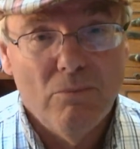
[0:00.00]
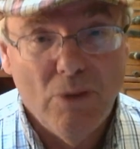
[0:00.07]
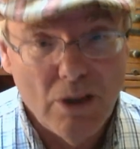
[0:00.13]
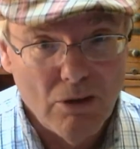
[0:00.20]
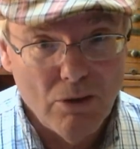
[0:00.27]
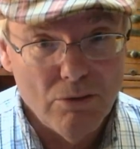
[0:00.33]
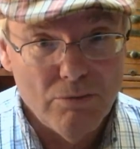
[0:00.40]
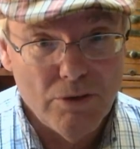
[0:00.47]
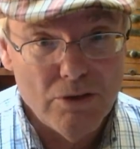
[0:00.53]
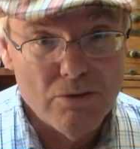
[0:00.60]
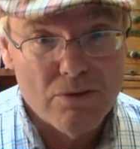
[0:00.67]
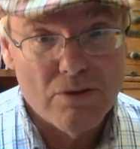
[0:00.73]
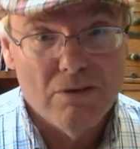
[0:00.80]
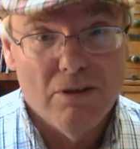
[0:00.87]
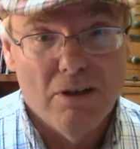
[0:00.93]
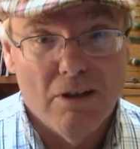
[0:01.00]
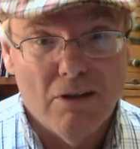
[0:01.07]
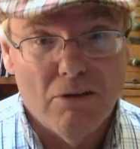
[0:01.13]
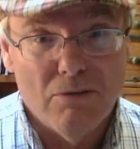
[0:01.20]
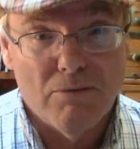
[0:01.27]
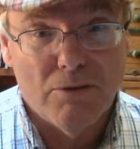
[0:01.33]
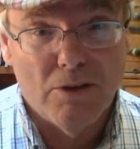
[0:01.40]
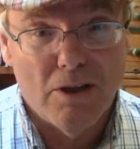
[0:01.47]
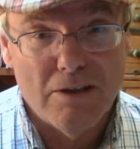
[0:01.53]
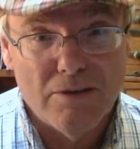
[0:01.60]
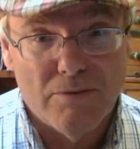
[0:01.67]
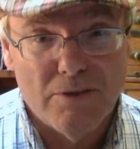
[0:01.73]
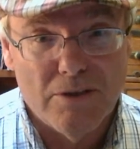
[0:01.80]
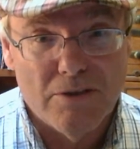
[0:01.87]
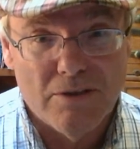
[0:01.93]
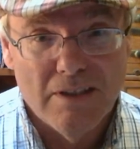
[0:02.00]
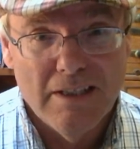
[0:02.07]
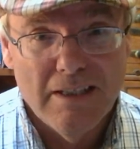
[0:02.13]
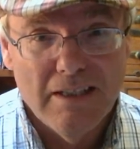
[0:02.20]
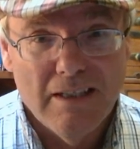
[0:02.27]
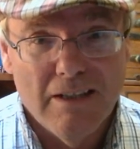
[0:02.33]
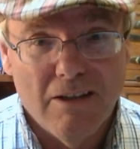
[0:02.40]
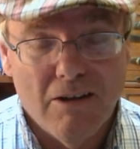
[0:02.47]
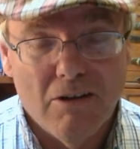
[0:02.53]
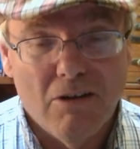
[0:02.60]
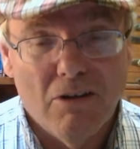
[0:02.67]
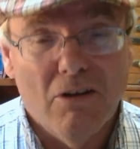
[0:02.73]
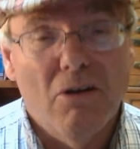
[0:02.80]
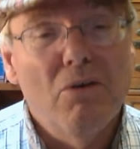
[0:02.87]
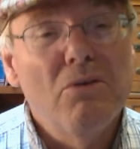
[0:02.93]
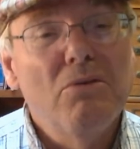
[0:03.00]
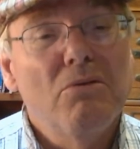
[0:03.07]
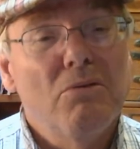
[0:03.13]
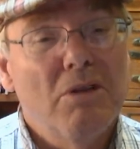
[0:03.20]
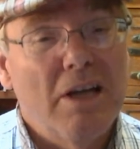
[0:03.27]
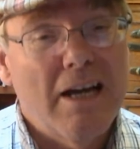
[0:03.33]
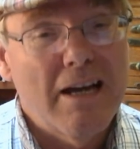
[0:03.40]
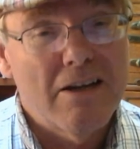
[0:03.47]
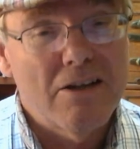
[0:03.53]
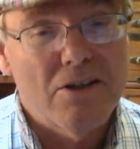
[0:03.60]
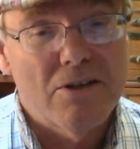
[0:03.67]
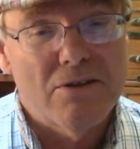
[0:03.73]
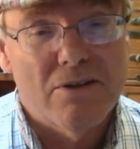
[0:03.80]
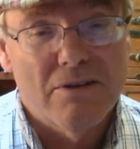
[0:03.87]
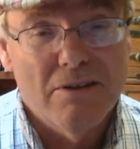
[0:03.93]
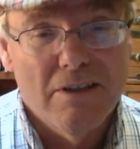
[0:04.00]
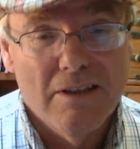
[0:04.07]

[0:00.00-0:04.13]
in our own views, in our own philosophies, in our own reactions.